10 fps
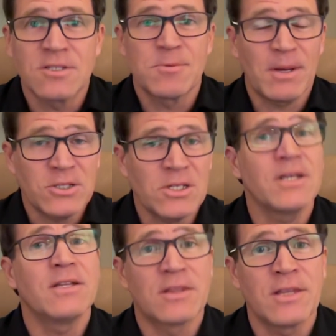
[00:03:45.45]

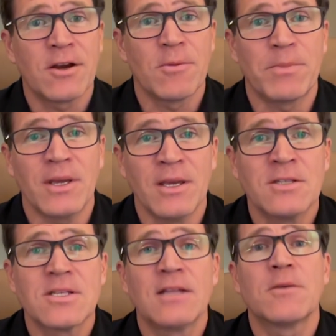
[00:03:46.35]
especially in therapy,
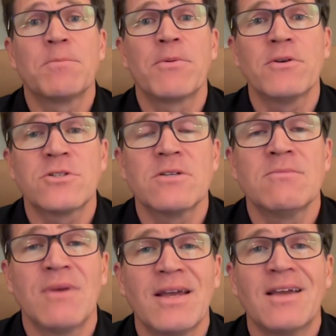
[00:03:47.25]
is that the person
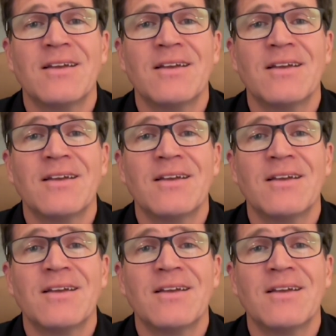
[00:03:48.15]
might